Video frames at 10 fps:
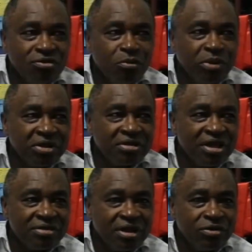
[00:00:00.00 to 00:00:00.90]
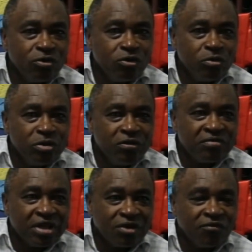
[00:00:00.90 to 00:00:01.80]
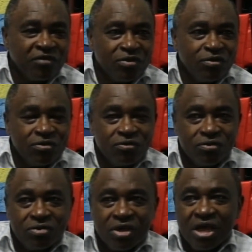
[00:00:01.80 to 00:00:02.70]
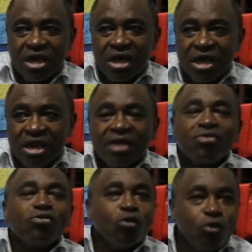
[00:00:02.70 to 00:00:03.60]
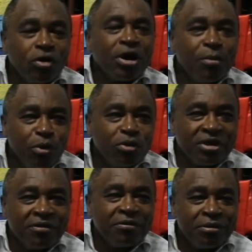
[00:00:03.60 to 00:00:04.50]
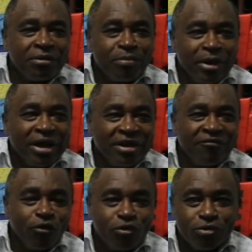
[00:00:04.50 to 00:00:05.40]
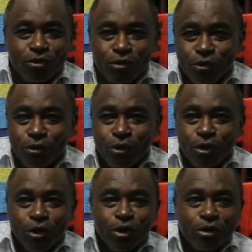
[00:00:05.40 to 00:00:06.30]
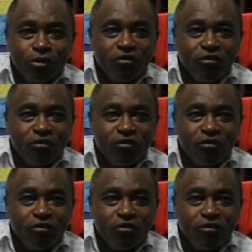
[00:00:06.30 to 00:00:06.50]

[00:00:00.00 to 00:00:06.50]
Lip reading: Nijan Frundi as one who fast-tracked multi-party politics in Cameroon and